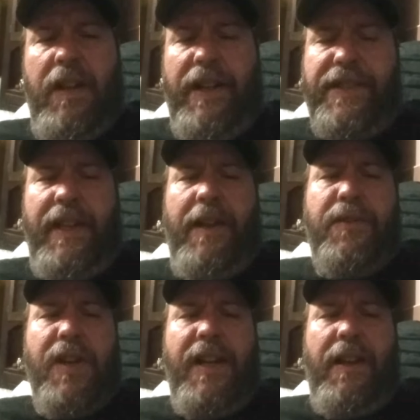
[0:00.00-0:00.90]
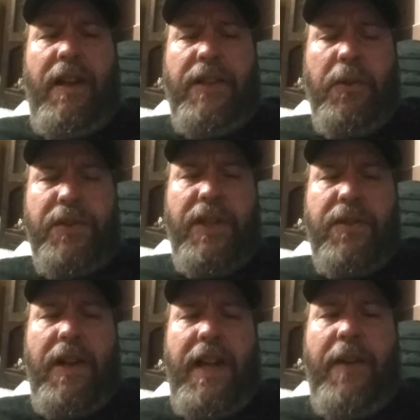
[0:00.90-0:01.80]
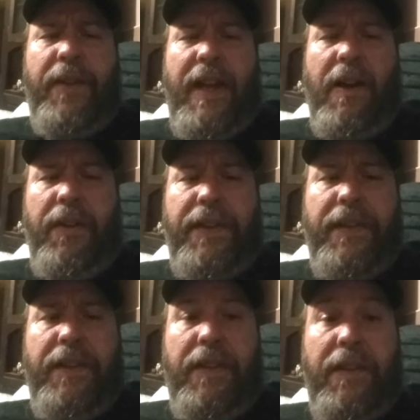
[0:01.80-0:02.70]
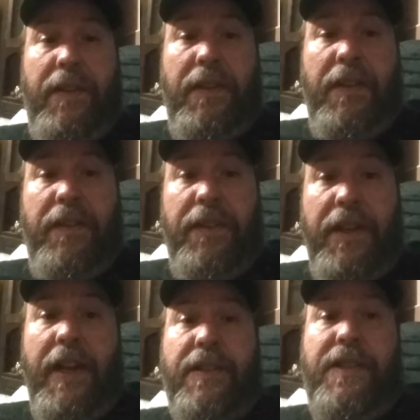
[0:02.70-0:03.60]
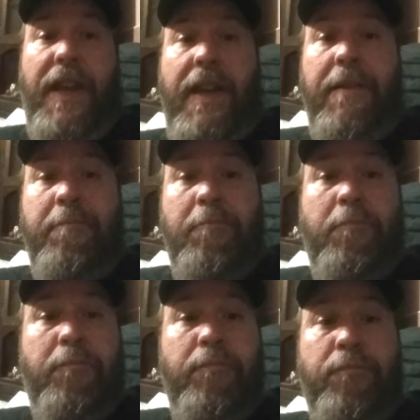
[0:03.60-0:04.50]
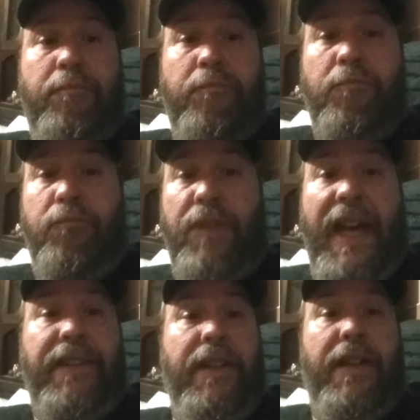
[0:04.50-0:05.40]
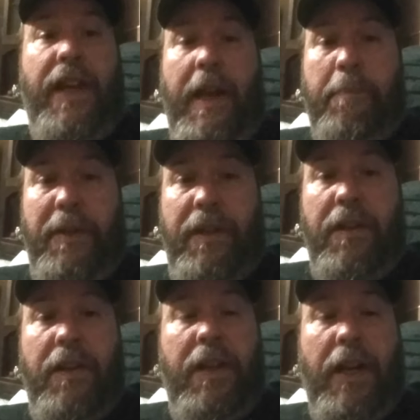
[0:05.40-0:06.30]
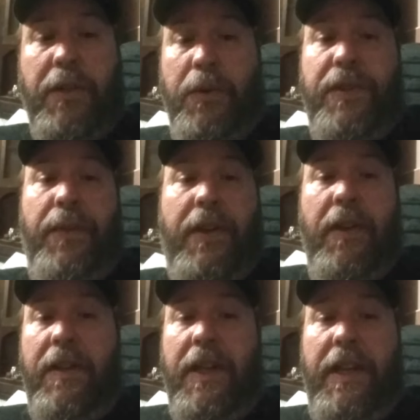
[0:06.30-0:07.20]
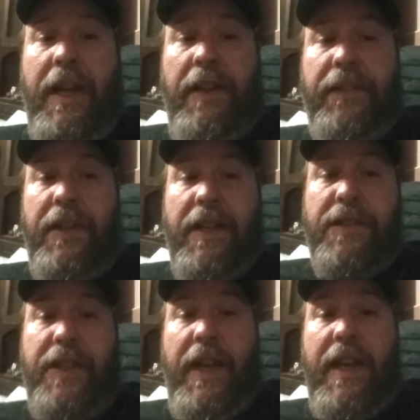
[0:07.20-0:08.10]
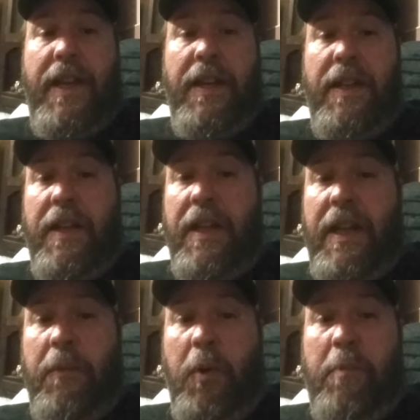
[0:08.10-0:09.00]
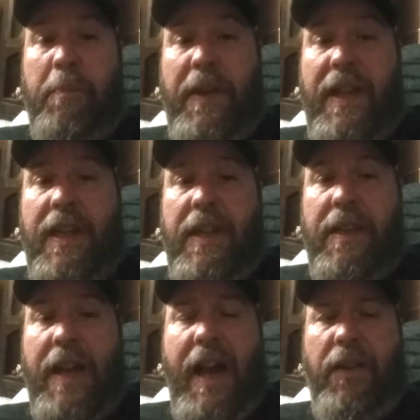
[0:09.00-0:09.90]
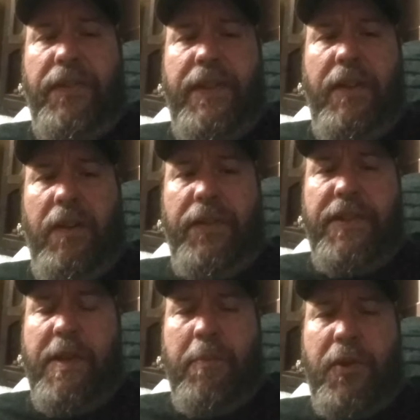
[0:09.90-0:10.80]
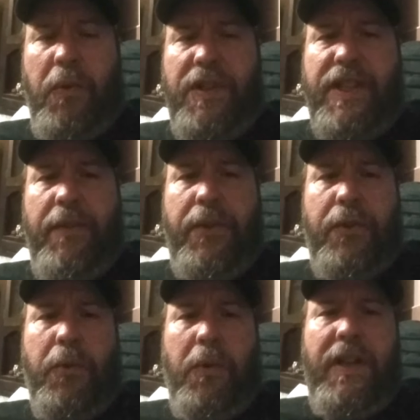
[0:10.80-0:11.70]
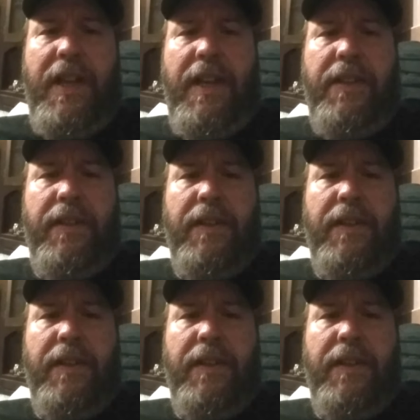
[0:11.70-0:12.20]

I said, I told you I tried to have it out the next day. That didn't happen. I told you if I couldn't get it out the next day, it wouldn't be out till December 27th or 28th.